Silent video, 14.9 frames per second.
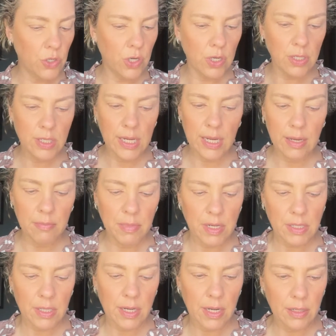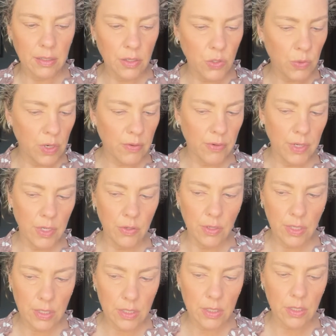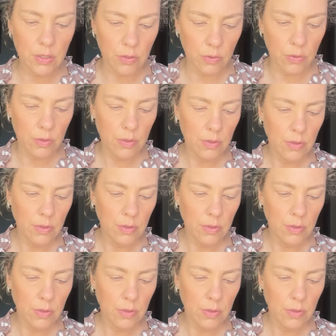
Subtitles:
You can take a mix of colors, whatever you need to do.